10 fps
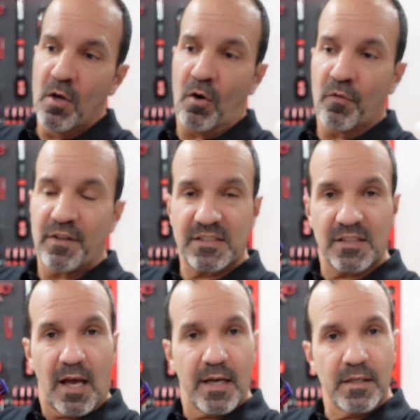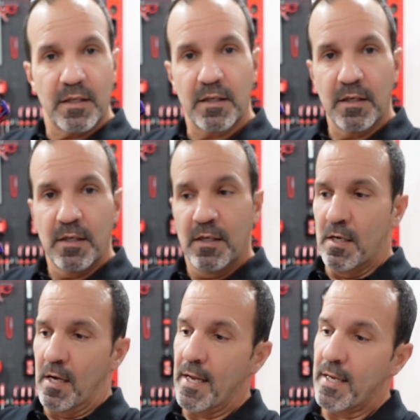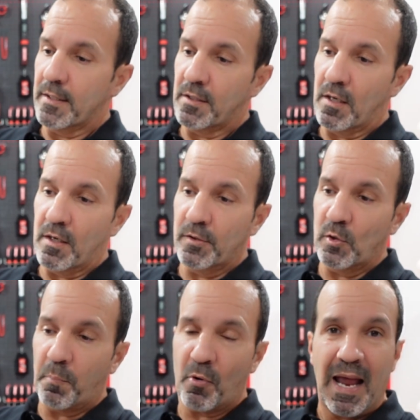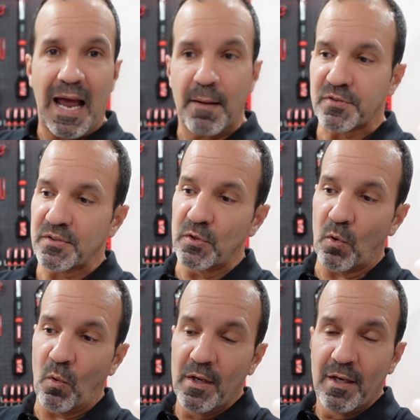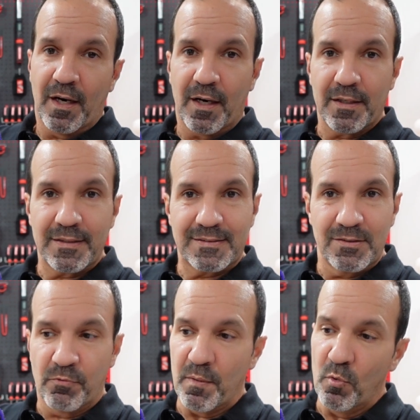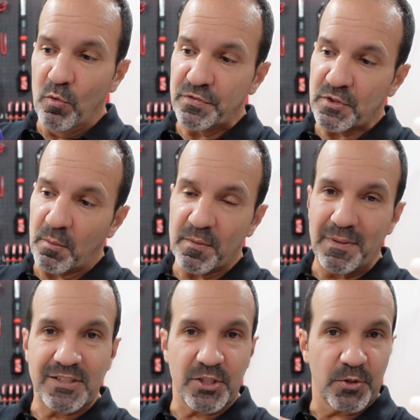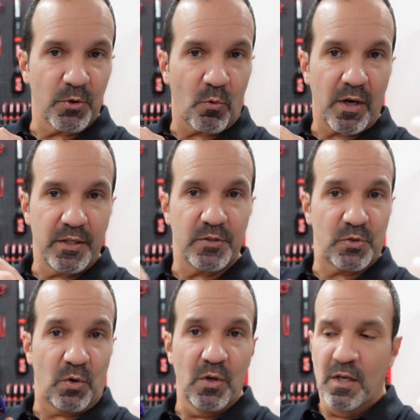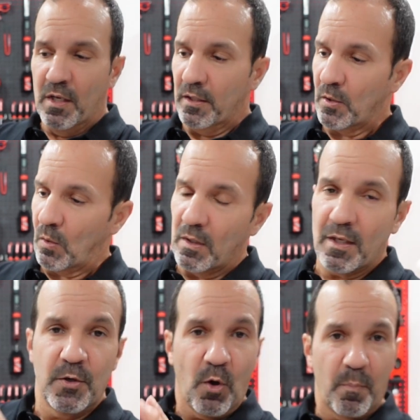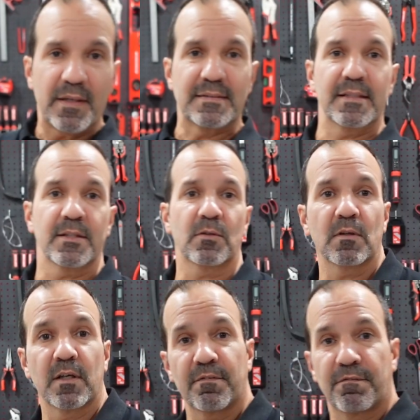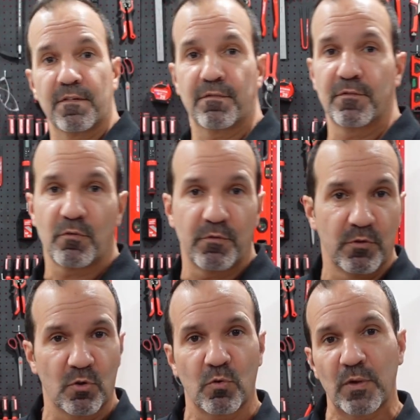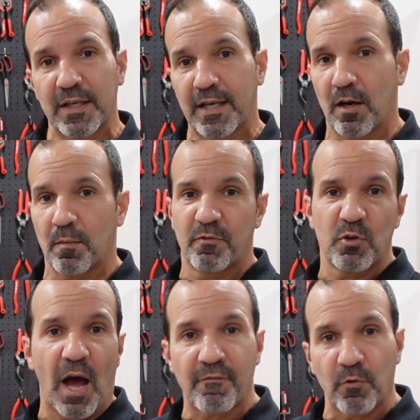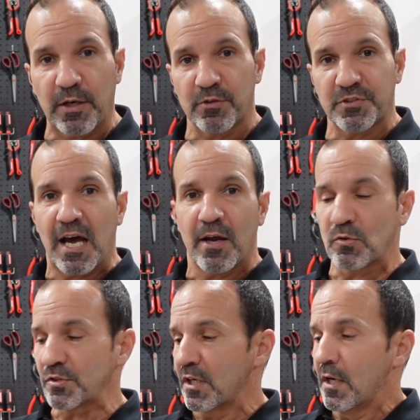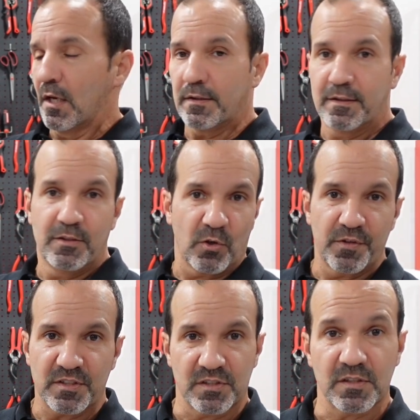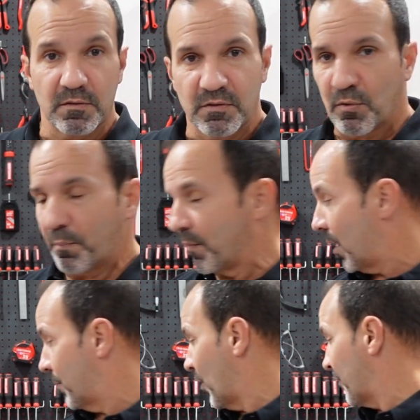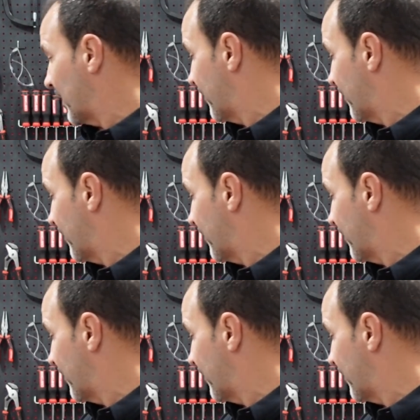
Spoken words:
on the side, and you know, perhaps, you know, remove some of the material right here. So, you know, no big deal if you know, you don't really care if you have regular tiles, you know, this is, you know, perfectly